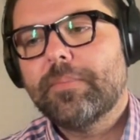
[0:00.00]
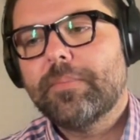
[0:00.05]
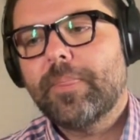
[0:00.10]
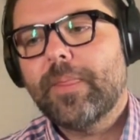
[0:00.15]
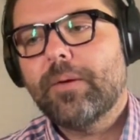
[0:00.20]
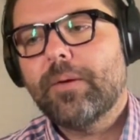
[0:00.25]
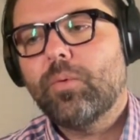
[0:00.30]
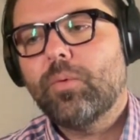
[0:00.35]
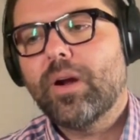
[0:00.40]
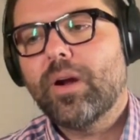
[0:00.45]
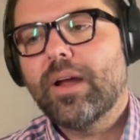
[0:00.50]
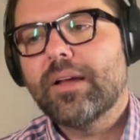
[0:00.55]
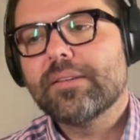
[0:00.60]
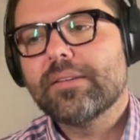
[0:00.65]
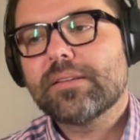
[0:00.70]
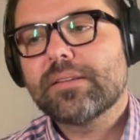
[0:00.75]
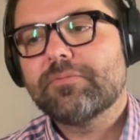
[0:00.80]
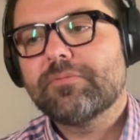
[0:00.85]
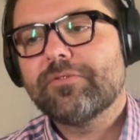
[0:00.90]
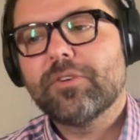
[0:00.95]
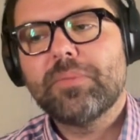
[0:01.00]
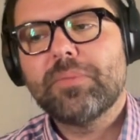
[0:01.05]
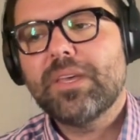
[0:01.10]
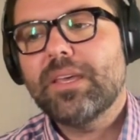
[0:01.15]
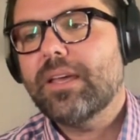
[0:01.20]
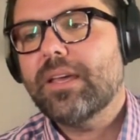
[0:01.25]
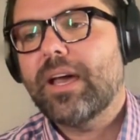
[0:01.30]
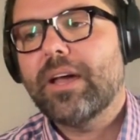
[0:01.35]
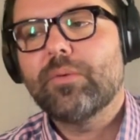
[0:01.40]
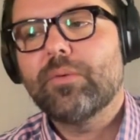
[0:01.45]
Whereas for
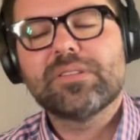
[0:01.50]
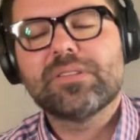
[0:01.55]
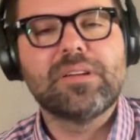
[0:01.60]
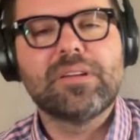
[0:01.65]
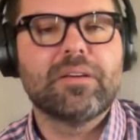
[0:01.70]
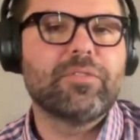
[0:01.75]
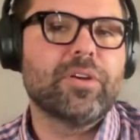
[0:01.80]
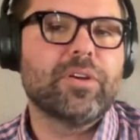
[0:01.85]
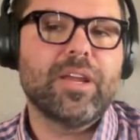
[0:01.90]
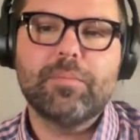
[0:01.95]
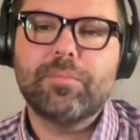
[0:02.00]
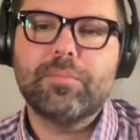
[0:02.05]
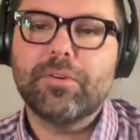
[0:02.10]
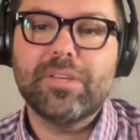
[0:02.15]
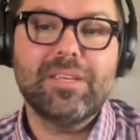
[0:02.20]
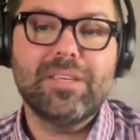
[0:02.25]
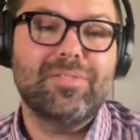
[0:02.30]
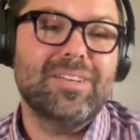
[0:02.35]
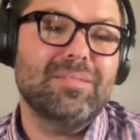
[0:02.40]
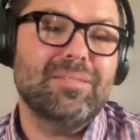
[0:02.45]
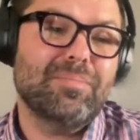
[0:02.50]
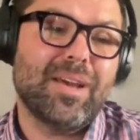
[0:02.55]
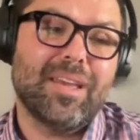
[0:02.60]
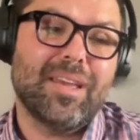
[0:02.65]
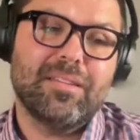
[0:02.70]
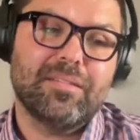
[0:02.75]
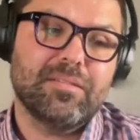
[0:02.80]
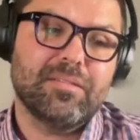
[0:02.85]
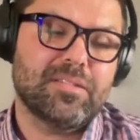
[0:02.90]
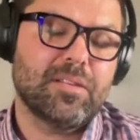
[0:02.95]
me, I was never able, even in
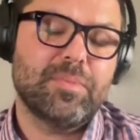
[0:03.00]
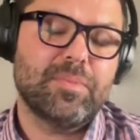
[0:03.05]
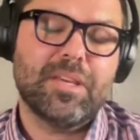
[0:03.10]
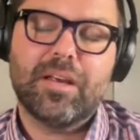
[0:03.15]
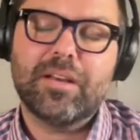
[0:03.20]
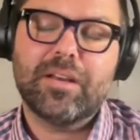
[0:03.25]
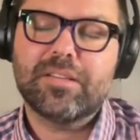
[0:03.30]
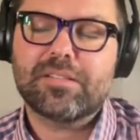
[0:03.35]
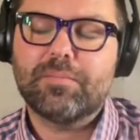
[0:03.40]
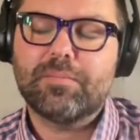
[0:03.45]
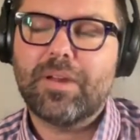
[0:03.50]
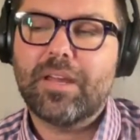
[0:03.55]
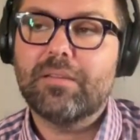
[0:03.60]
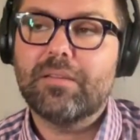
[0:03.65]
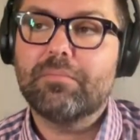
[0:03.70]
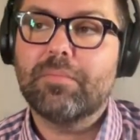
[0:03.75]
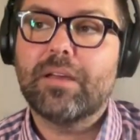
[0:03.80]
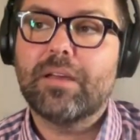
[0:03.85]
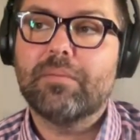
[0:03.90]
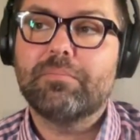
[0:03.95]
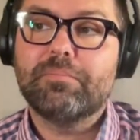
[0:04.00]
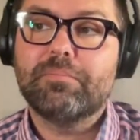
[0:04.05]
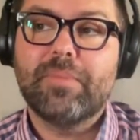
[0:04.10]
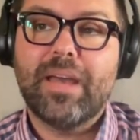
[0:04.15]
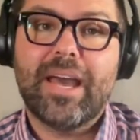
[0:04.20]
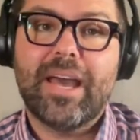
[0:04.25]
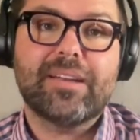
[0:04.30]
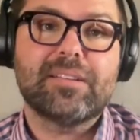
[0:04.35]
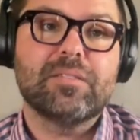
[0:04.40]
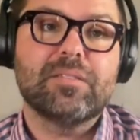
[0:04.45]
my, to be honest, my
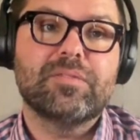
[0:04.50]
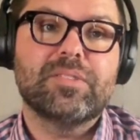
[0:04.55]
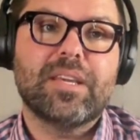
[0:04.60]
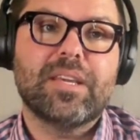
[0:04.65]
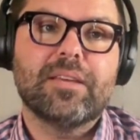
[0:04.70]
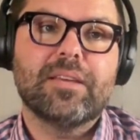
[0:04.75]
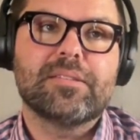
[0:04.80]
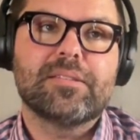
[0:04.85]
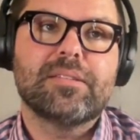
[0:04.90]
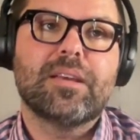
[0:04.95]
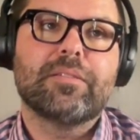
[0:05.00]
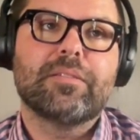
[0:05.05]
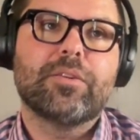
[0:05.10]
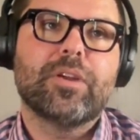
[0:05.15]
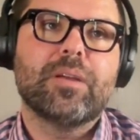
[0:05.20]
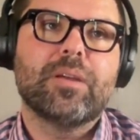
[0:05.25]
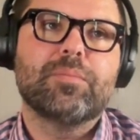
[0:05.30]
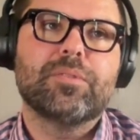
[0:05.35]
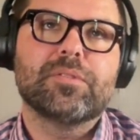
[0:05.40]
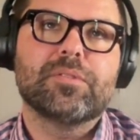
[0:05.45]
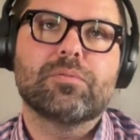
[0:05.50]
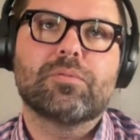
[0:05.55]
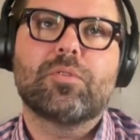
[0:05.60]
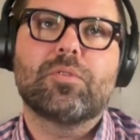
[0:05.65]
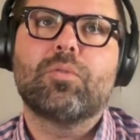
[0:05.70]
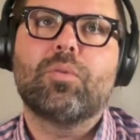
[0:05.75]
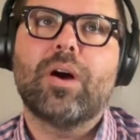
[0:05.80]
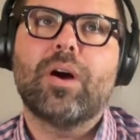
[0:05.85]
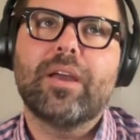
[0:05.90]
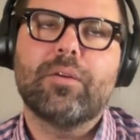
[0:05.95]
active days, never able to
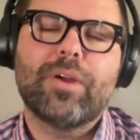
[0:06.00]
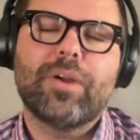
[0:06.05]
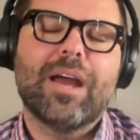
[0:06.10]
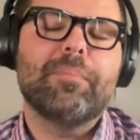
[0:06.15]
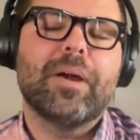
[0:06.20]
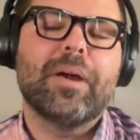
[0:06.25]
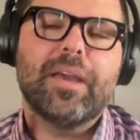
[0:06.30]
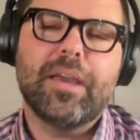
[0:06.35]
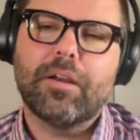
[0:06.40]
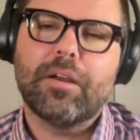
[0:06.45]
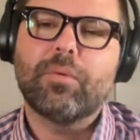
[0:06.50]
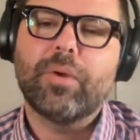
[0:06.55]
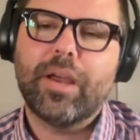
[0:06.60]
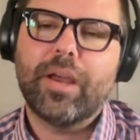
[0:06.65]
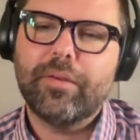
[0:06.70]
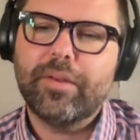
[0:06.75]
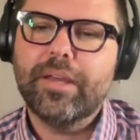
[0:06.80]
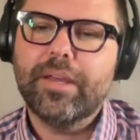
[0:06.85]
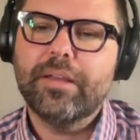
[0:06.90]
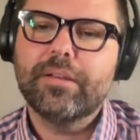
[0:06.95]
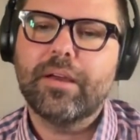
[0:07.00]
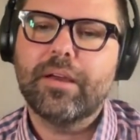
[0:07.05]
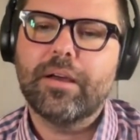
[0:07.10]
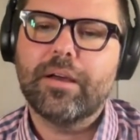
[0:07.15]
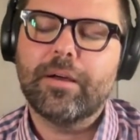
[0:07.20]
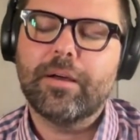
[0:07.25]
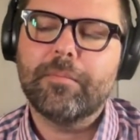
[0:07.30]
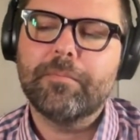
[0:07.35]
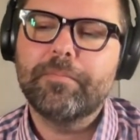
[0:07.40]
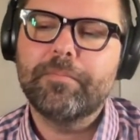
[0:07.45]
quite wrap my head around it.
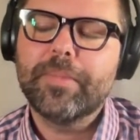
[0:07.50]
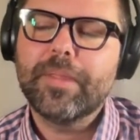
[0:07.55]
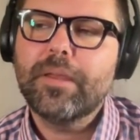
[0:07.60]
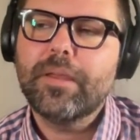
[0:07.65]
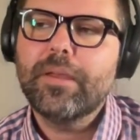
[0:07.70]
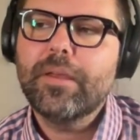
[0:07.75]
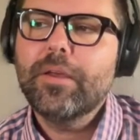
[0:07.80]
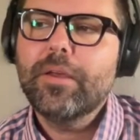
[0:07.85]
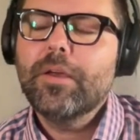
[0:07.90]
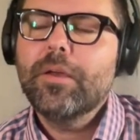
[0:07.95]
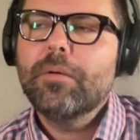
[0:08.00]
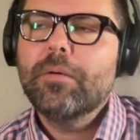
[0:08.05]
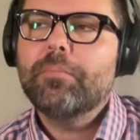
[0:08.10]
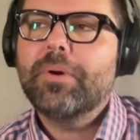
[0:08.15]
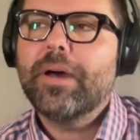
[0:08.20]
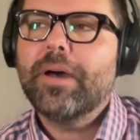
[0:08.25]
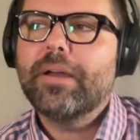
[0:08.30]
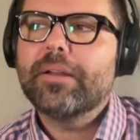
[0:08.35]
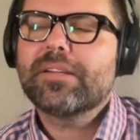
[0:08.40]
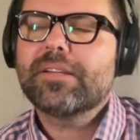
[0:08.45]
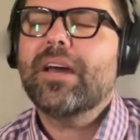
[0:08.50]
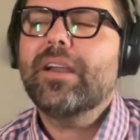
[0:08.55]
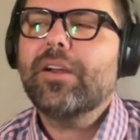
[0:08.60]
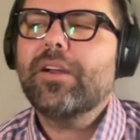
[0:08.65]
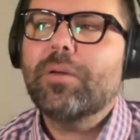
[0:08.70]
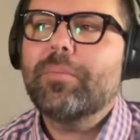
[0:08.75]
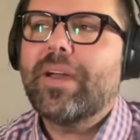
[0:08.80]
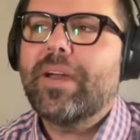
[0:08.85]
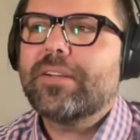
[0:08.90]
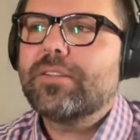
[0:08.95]
But kind of
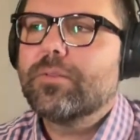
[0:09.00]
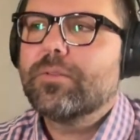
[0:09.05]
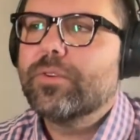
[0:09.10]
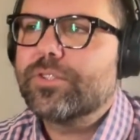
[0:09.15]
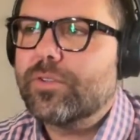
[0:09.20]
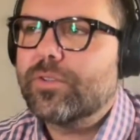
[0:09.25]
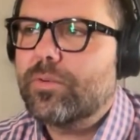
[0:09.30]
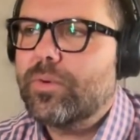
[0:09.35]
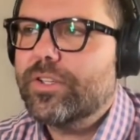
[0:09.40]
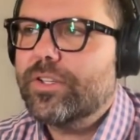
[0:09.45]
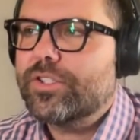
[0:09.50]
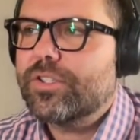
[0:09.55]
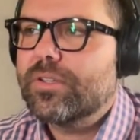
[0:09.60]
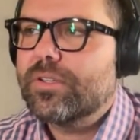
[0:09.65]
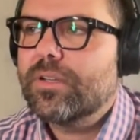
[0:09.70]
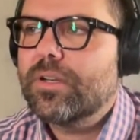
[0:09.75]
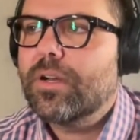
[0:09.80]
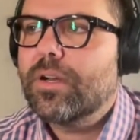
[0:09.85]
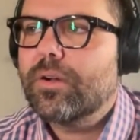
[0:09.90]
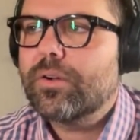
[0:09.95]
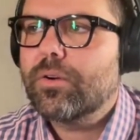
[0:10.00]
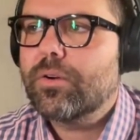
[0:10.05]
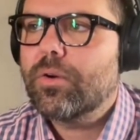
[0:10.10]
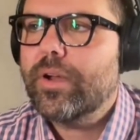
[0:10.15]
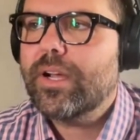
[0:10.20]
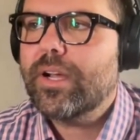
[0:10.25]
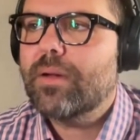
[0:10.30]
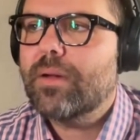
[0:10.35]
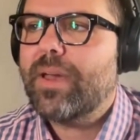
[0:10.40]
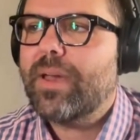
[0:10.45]
going back to your original question,
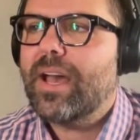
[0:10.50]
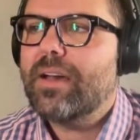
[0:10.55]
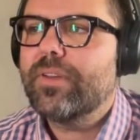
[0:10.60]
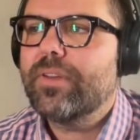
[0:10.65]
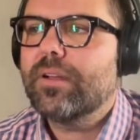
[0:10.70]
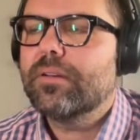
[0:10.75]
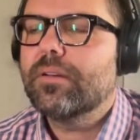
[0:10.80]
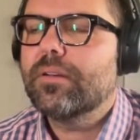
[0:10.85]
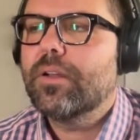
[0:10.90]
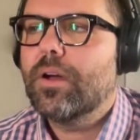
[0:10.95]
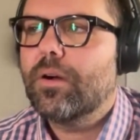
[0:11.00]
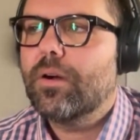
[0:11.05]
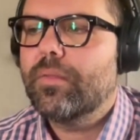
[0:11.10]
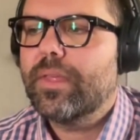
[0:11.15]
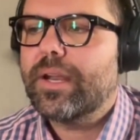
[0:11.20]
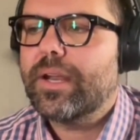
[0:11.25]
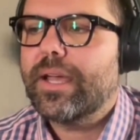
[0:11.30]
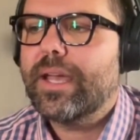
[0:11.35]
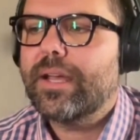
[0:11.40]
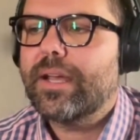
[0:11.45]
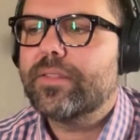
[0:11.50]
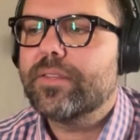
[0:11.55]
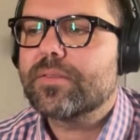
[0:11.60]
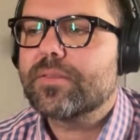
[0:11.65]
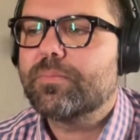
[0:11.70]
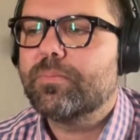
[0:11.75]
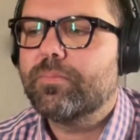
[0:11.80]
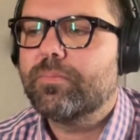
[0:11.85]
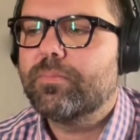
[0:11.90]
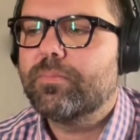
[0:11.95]
growing up, having known that I had this